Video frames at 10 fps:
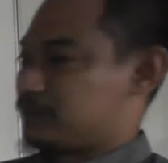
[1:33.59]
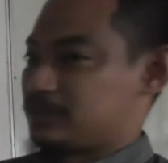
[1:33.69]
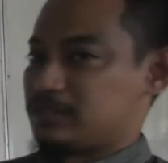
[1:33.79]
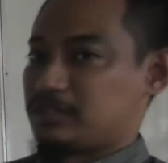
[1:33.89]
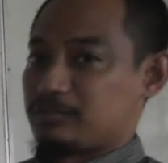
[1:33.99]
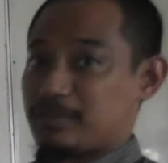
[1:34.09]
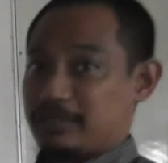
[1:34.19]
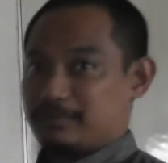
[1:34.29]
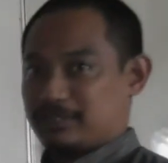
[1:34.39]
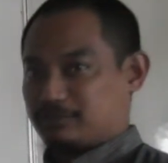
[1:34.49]
with the end in
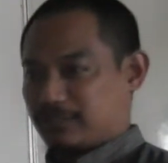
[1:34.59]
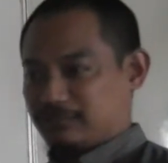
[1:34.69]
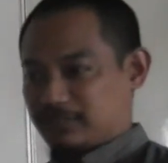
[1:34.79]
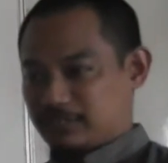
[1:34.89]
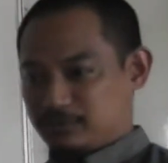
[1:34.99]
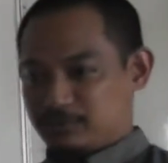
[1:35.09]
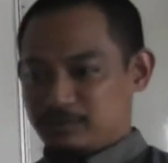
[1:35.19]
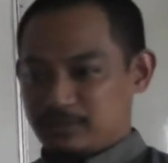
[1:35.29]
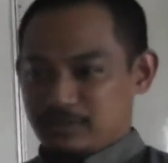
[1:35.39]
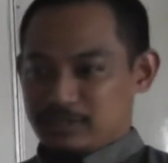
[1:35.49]
mind, meaning whatever they
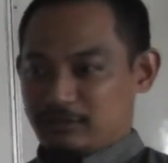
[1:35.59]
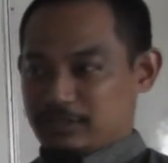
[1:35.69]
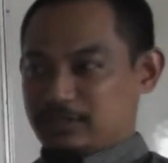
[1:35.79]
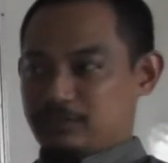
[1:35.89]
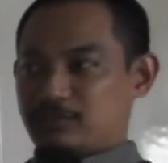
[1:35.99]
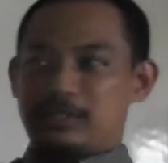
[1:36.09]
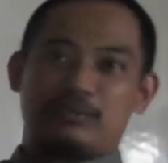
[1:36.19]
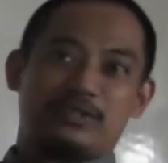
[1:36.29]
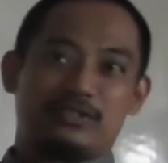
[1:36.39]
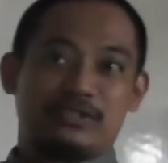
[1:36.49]
do, they already know what
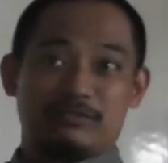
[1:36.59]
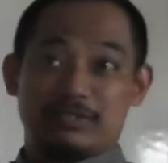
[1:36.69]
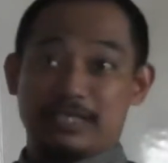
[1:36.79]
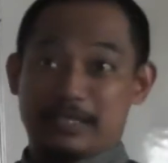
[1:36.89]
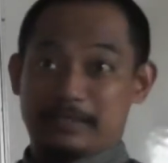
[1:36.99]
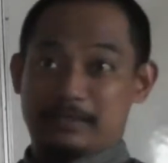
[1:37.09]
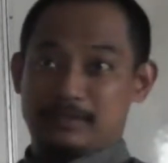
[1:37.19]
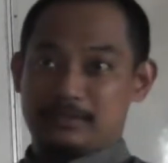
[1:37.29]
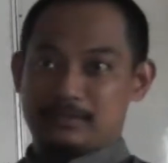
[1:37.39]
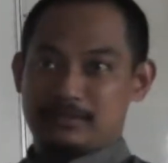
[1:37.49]
they want to achieve in the end,
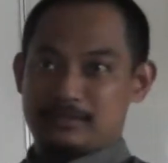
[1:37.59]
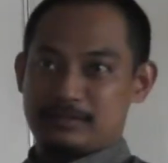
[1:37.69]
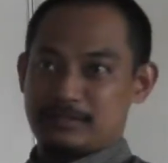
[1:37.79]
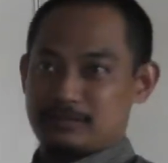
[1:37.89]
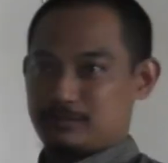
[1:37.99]
right?